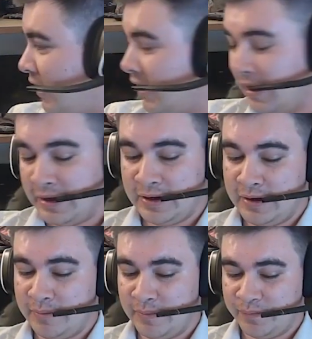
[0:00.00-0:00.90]

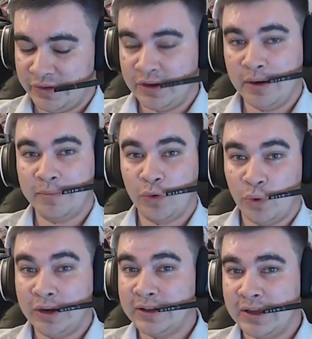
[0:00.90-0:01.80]
The number
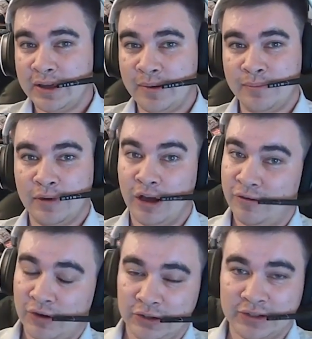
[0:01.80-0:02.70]
one game
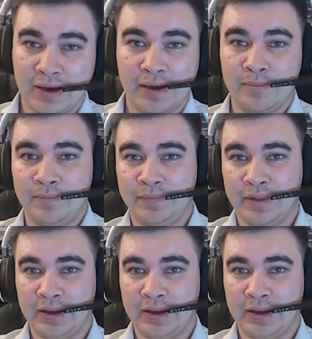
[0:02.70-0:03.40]
of all time,